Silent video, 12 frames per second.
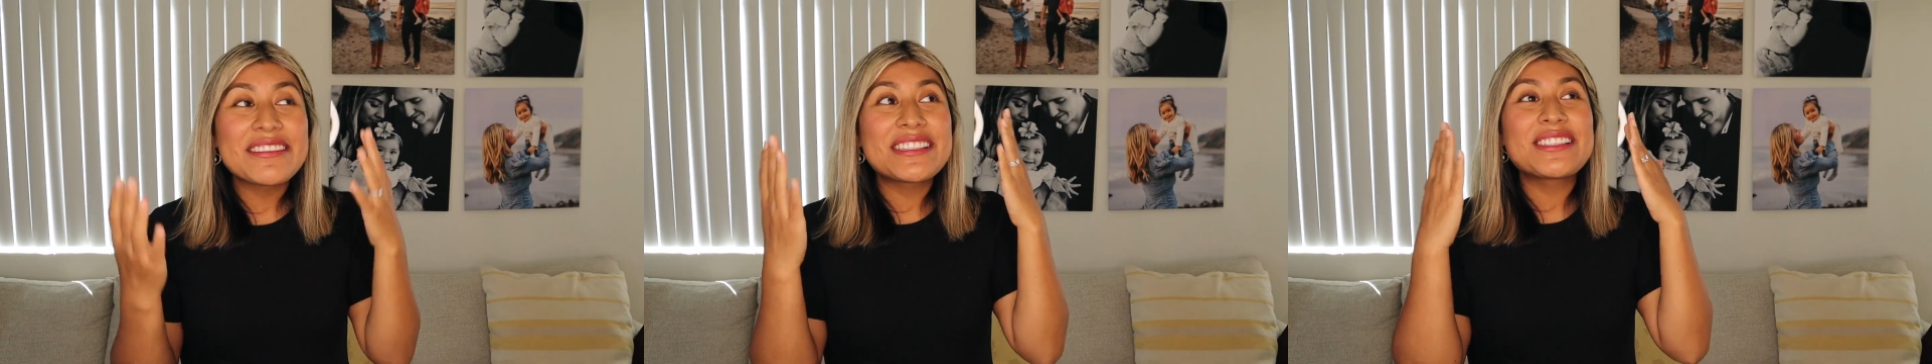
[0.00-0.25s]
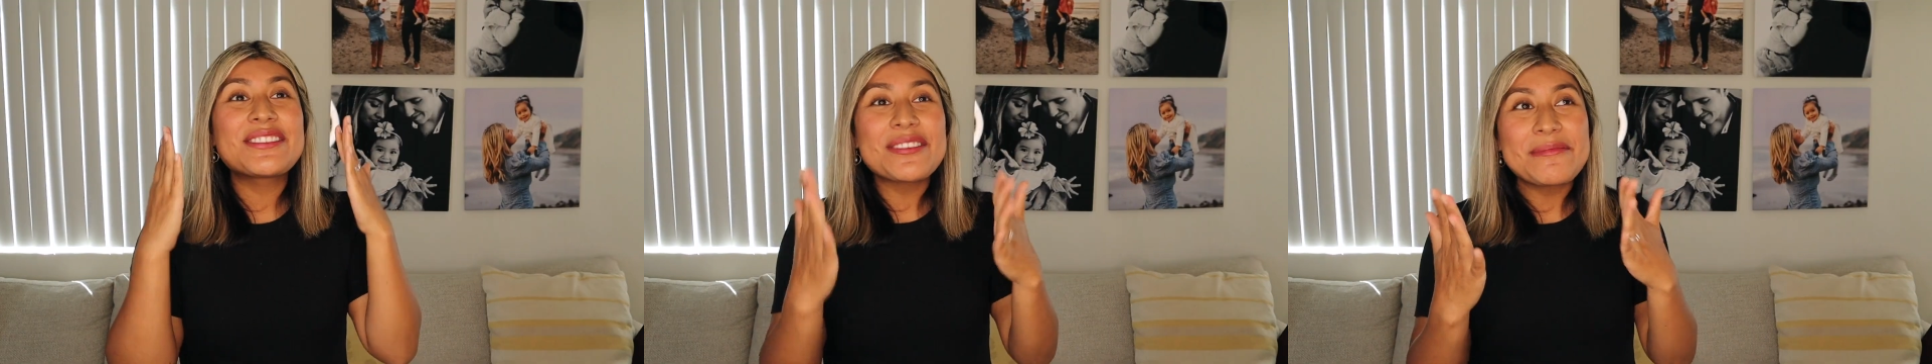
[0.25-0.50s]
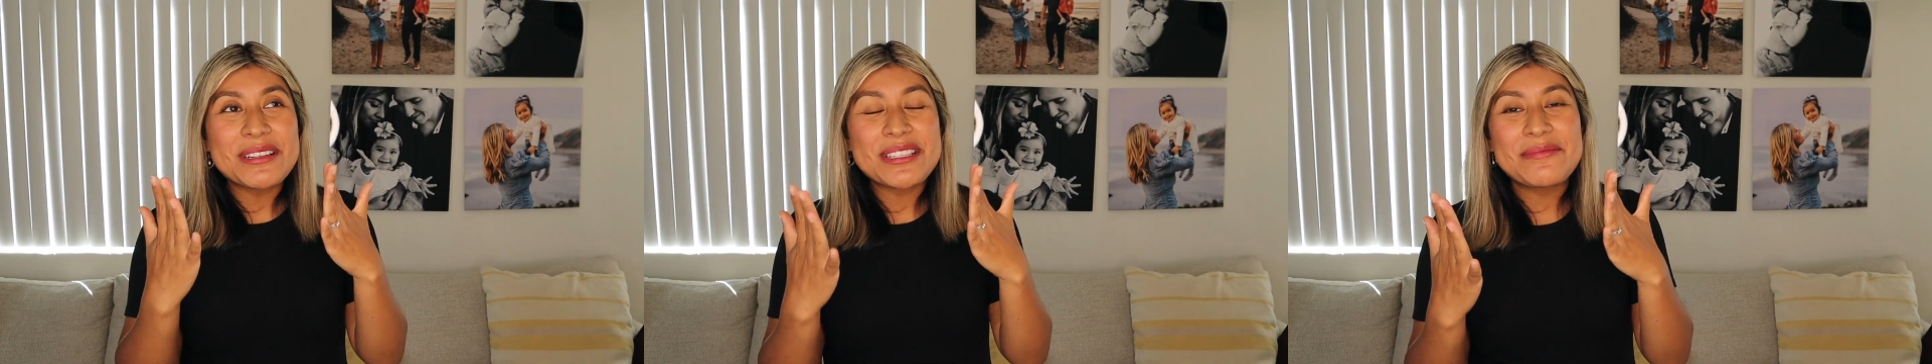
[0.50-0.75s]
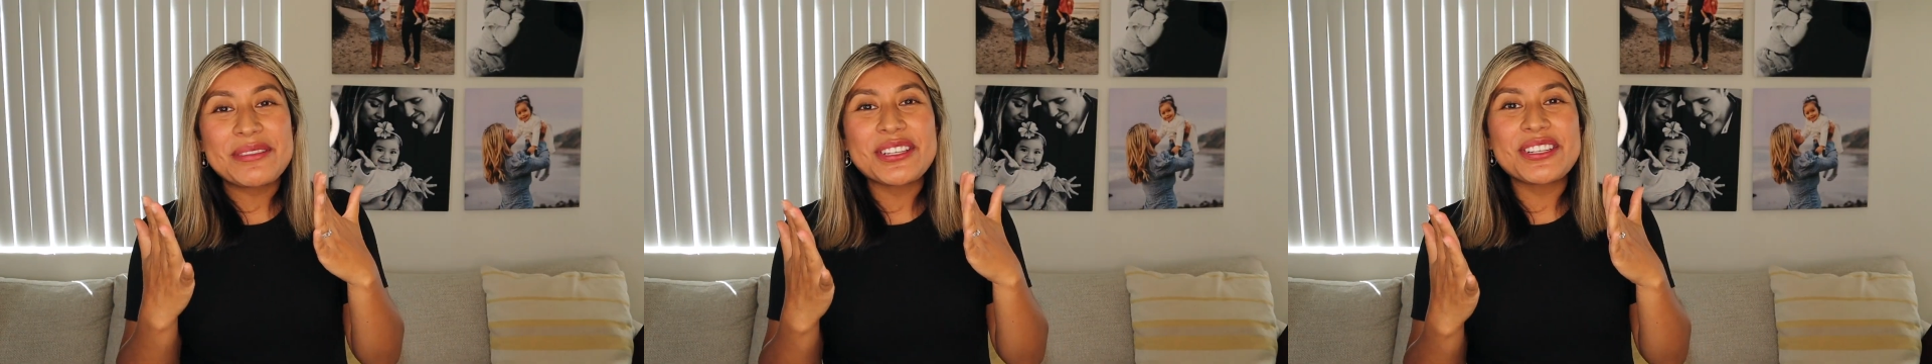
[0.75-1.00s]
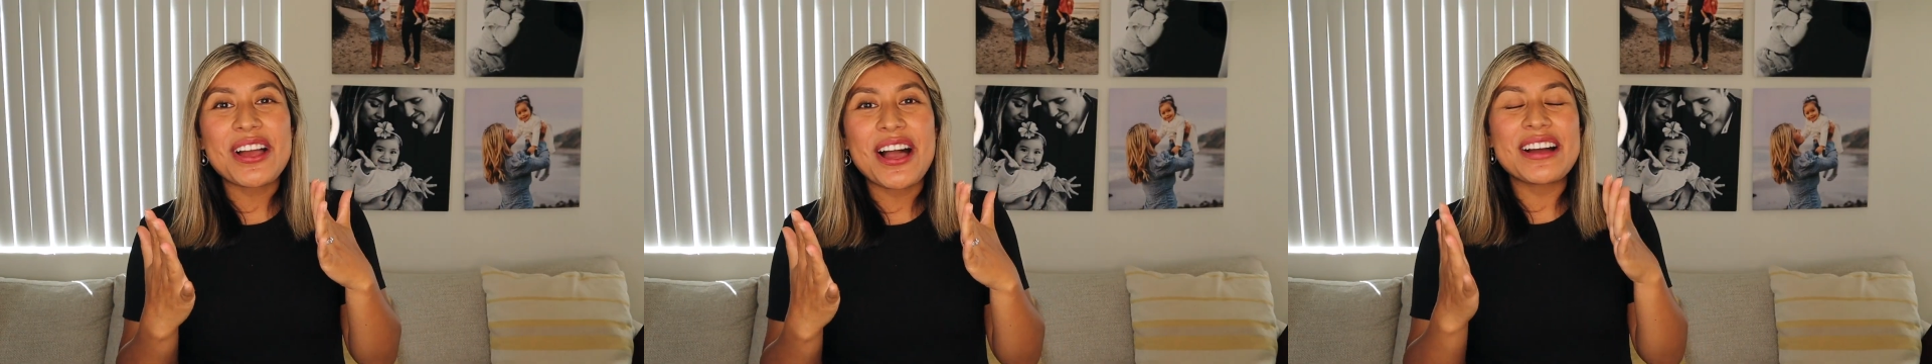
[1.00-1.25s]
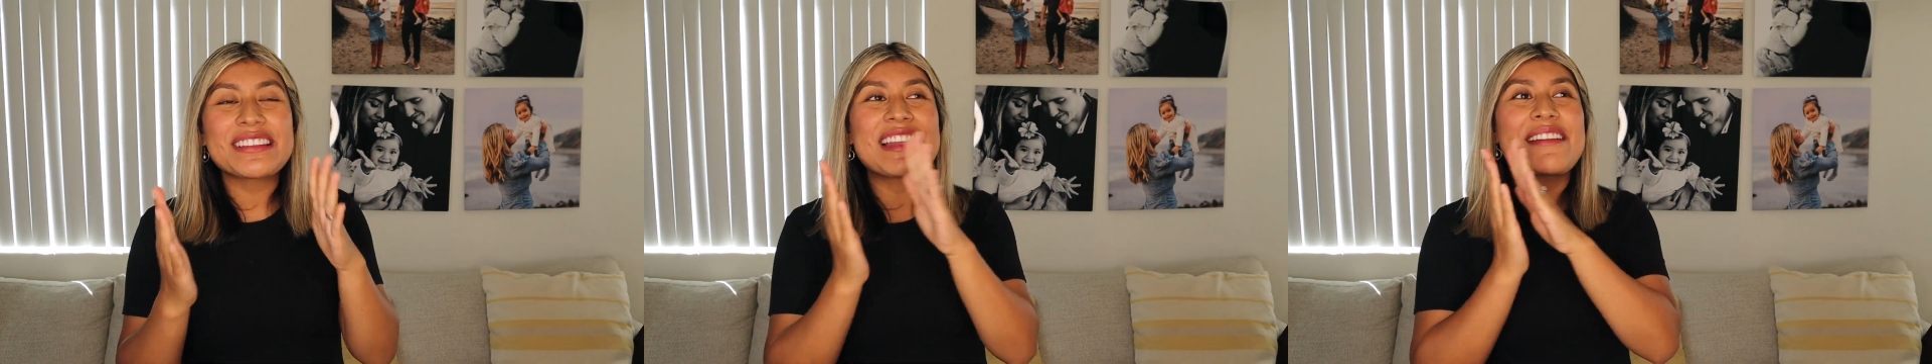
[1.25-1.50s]
was super
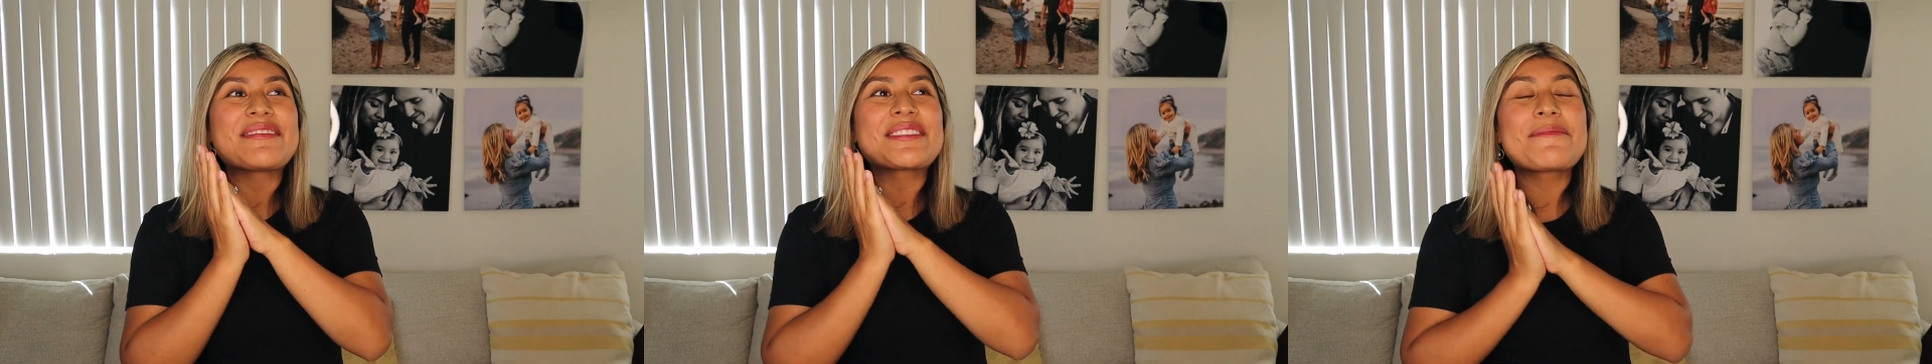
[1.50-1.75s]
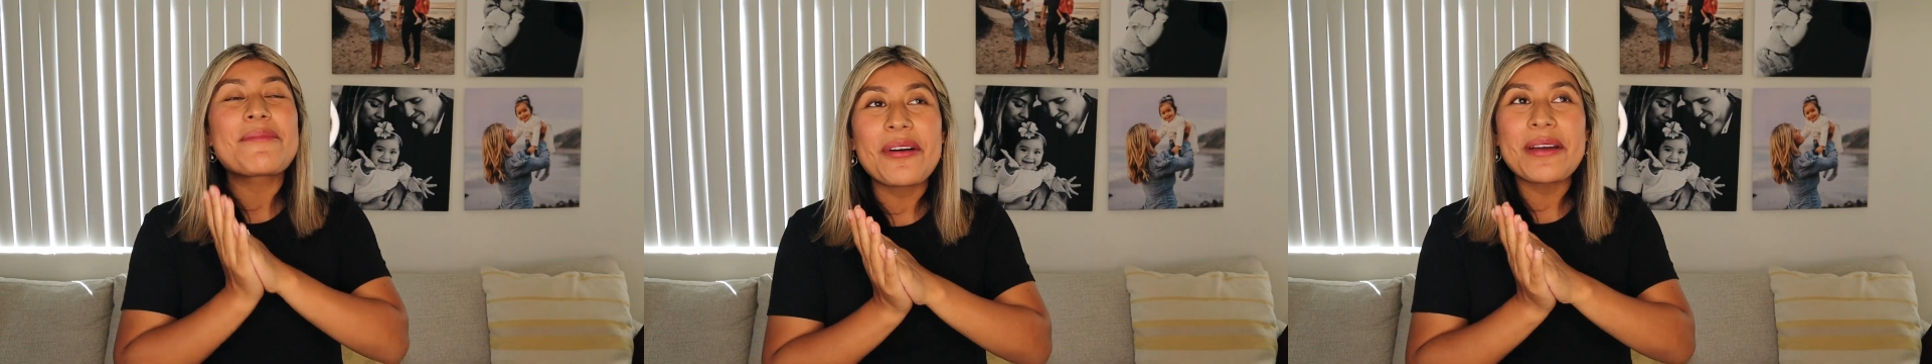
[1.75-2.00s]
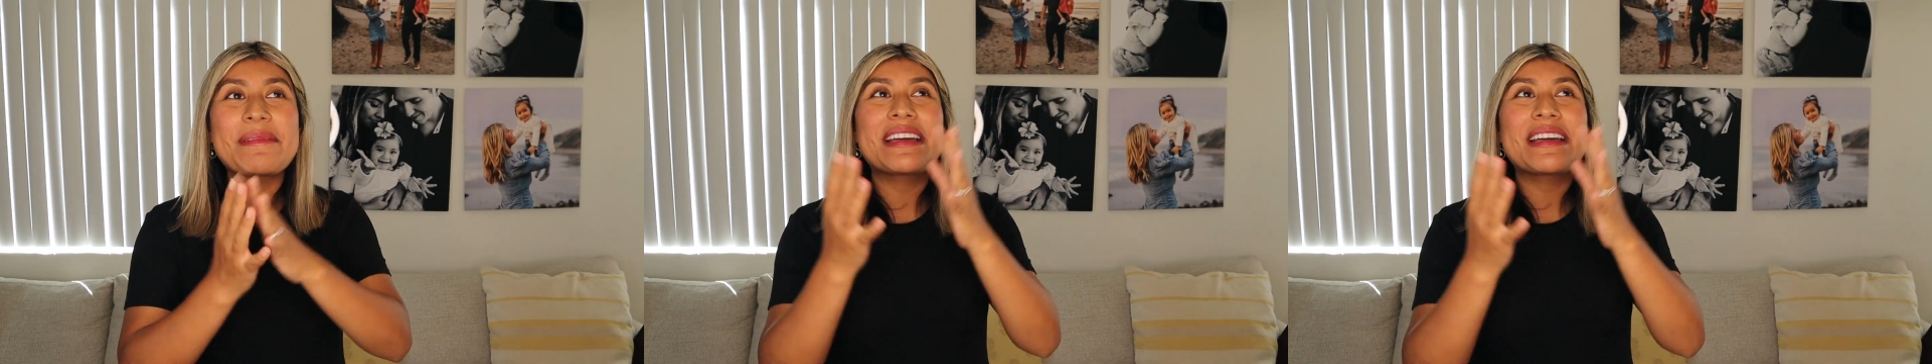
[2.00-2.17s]
shocked that it was a boy